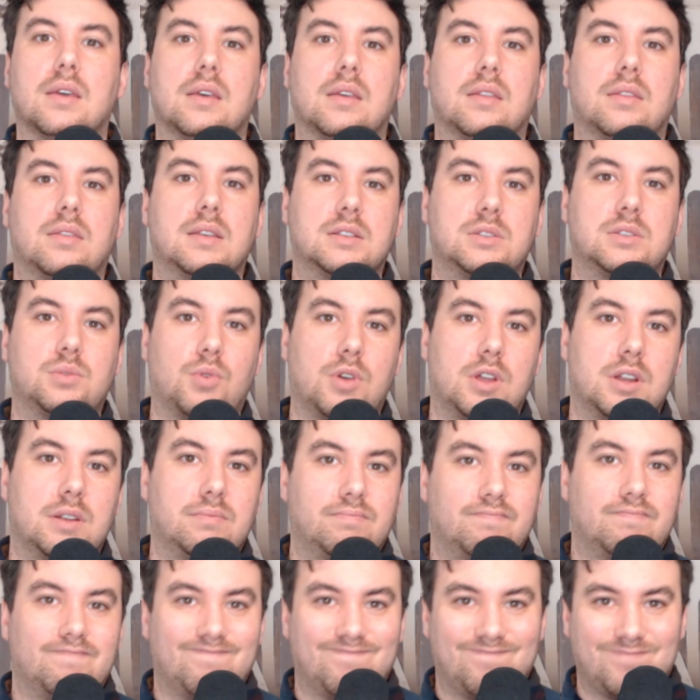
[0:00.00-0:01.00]
This one,
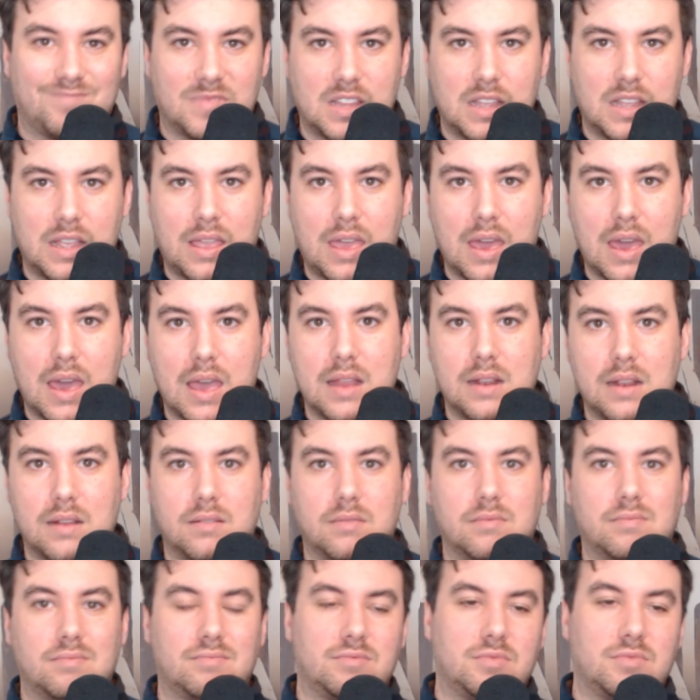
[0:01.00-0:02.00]
again,
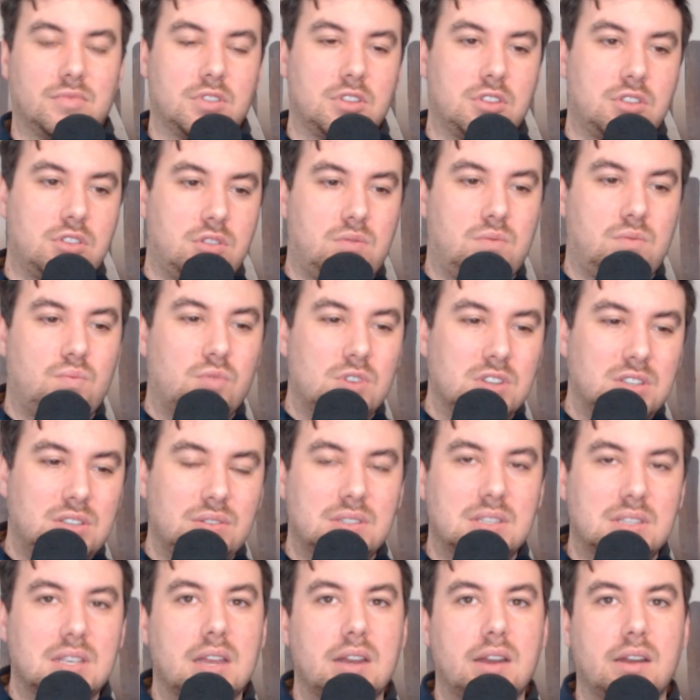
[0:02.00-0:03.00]
once you
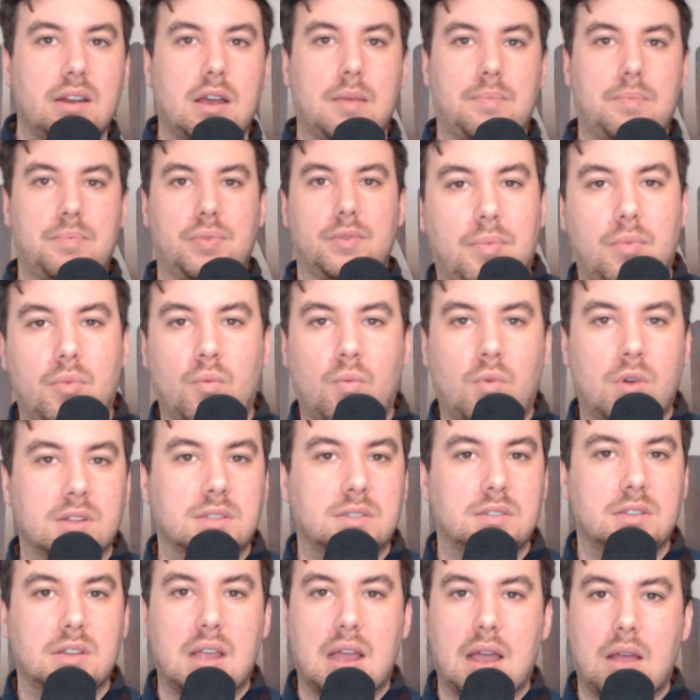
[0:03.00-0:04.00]
set it up,
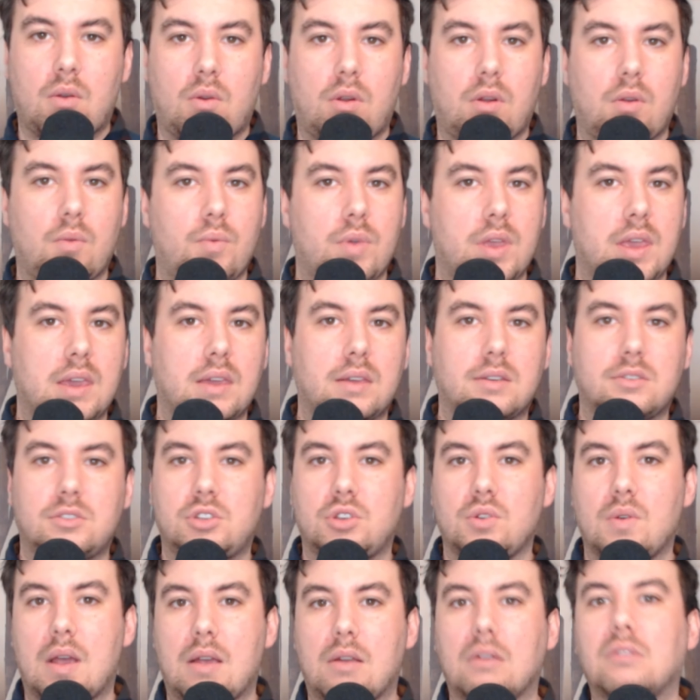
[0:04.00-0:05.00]
1 hour a week,
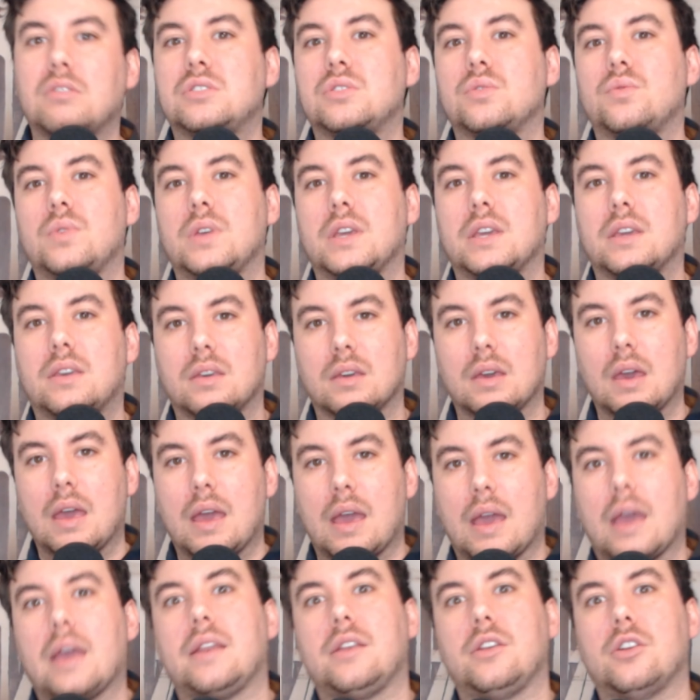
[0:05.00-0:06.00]
2 hours a week,
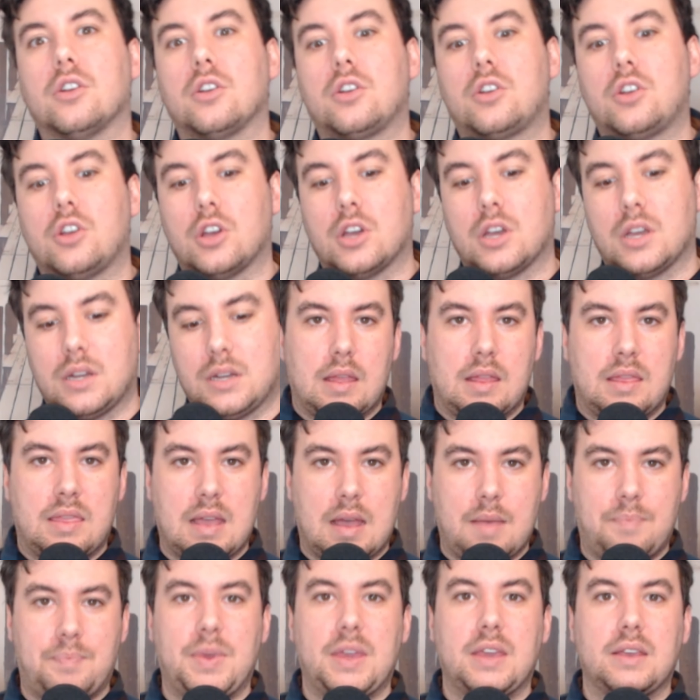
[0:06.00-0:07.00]
and you're good.
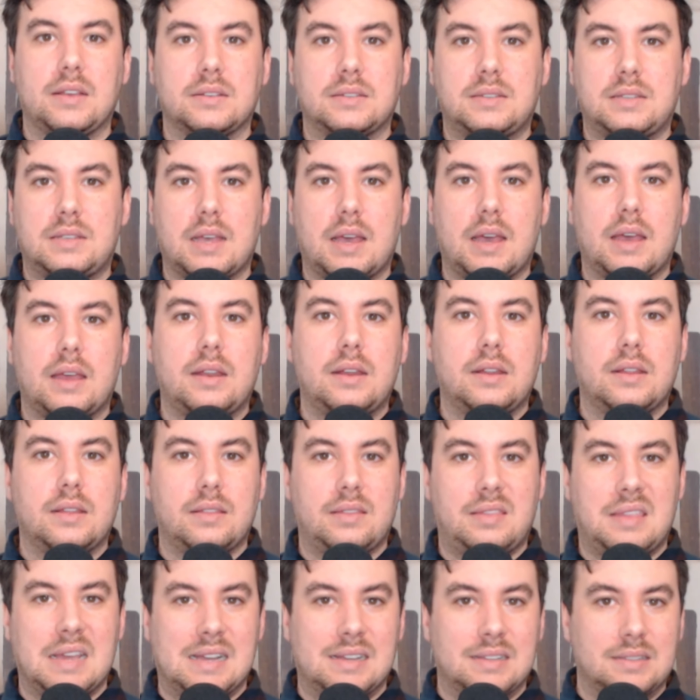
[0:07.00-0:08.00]
That being said,
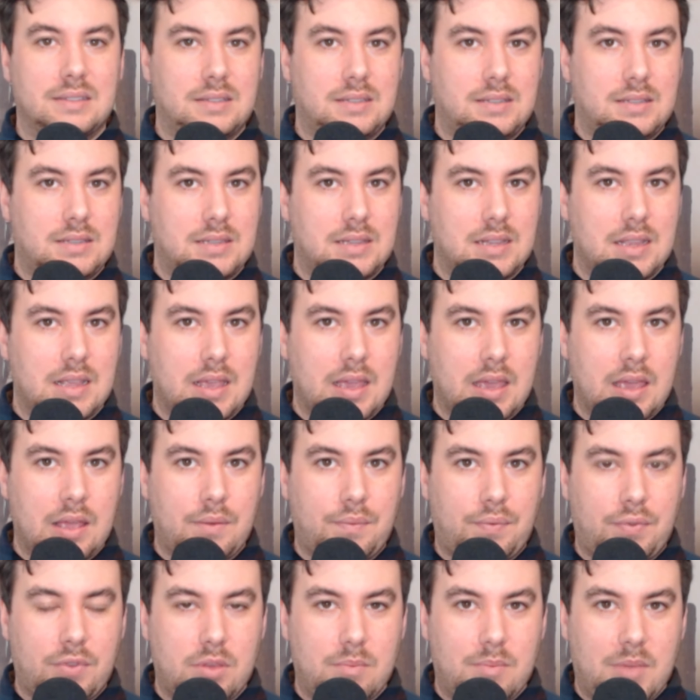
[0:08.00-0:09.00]
that's it
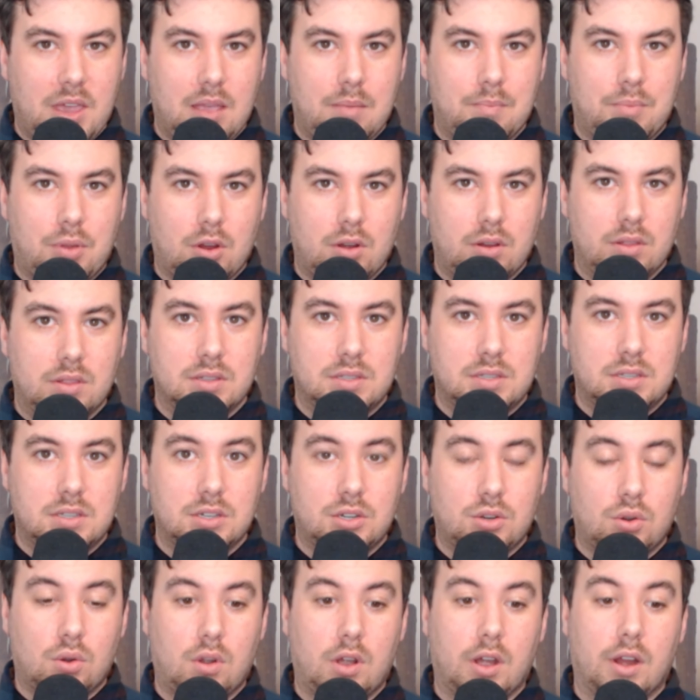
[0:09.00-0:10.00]
for the main part of this
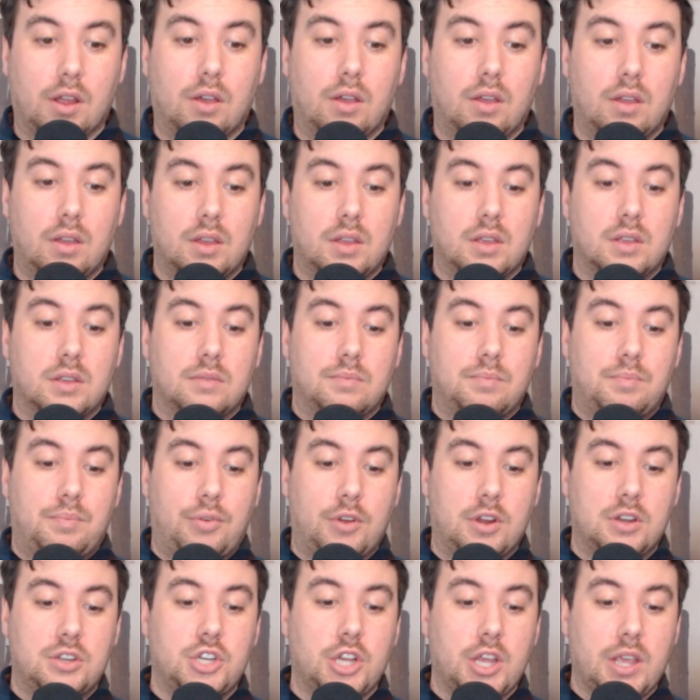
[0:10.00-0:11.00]
tutorial.
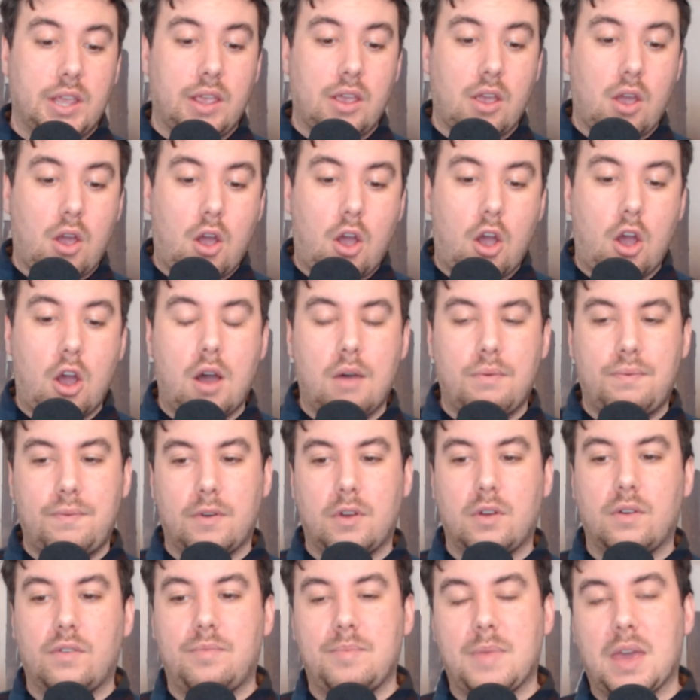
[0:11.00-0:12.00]
Bridging off
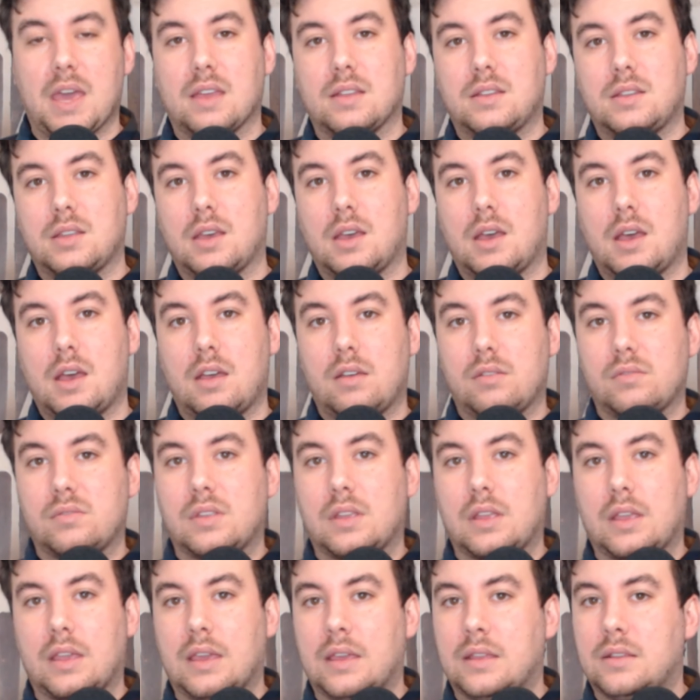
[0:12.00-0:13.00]
of Manta
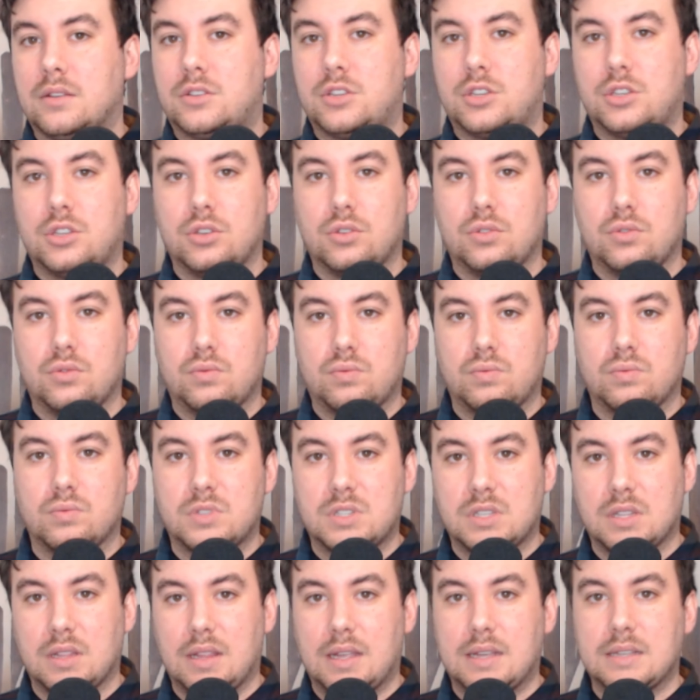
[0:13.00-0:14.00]
into
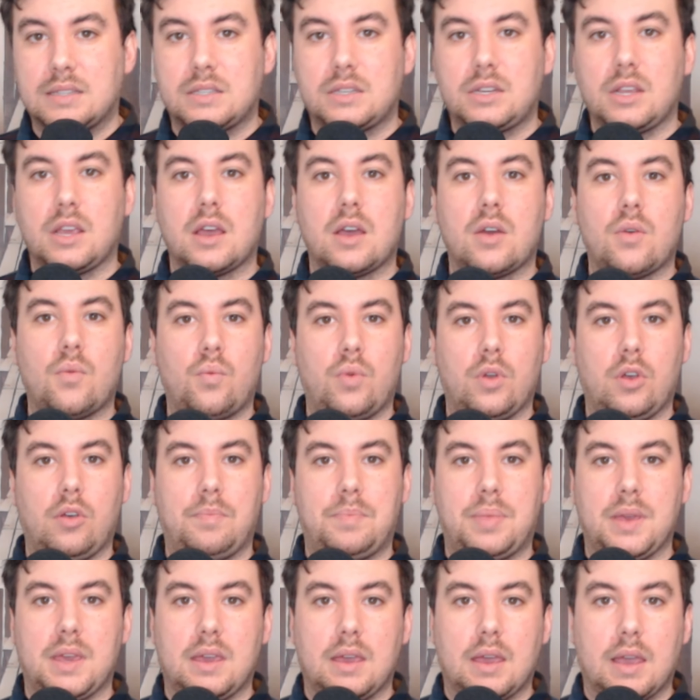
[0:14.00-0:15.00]
Celestia will
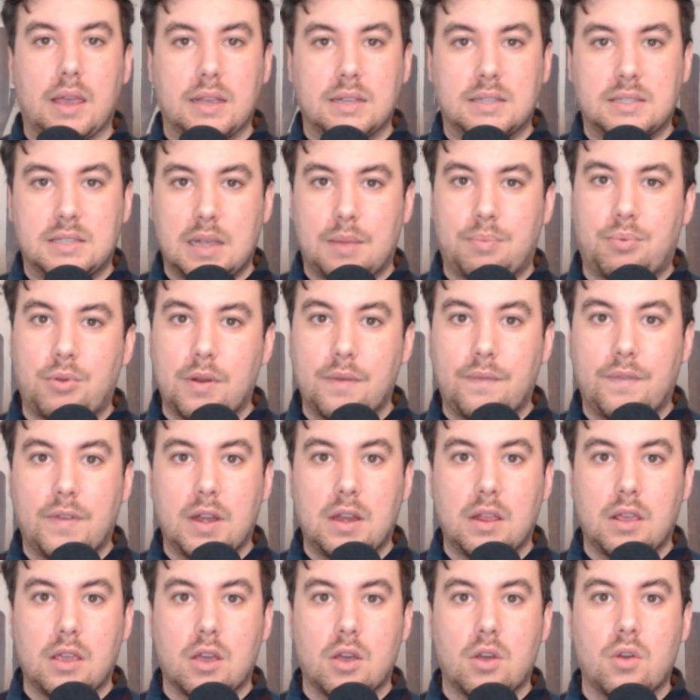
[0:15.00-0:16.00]
be a separate
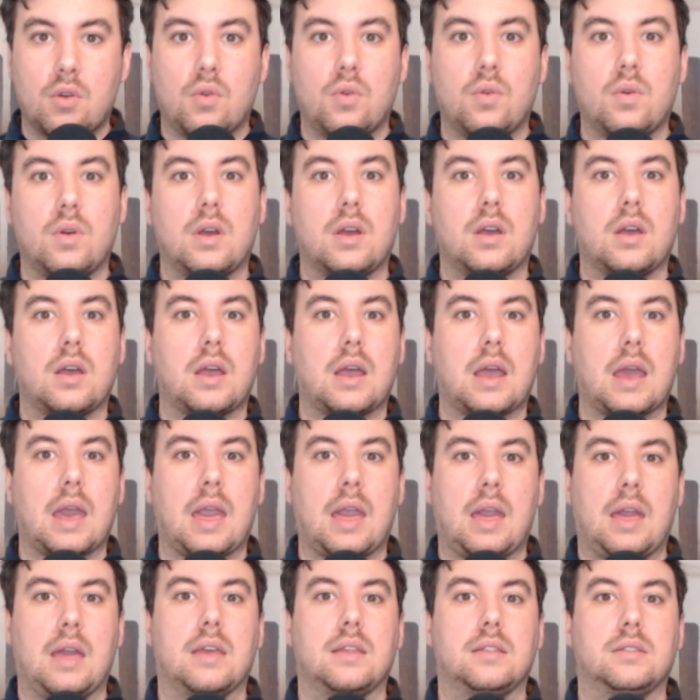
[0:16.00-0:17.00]
video,
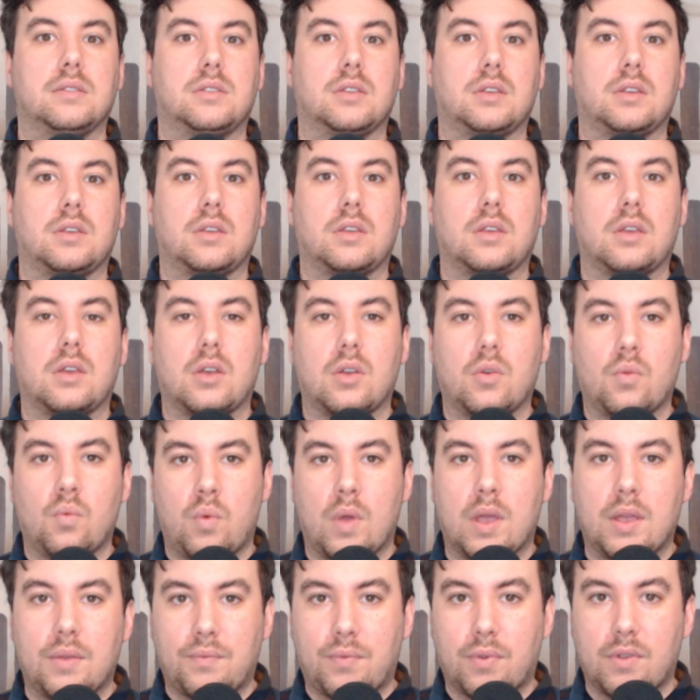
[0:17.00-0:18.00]
and
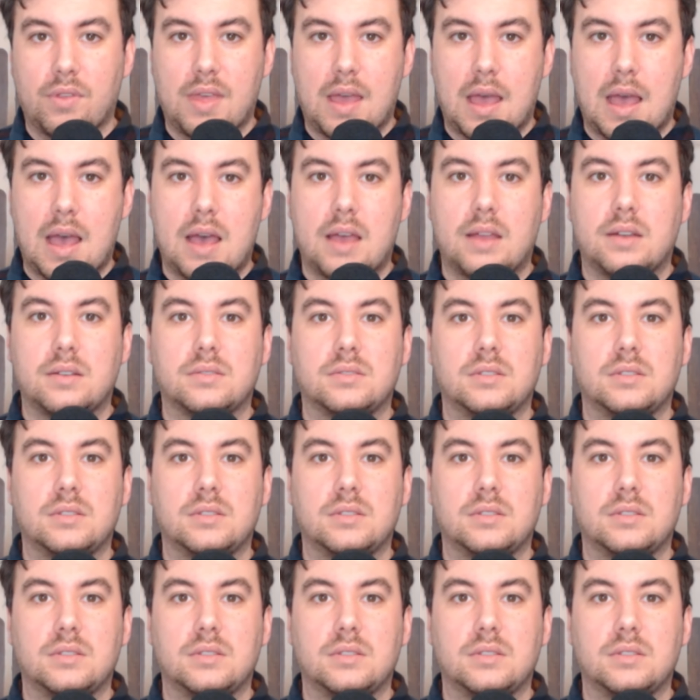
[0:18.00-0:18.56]
wait for that.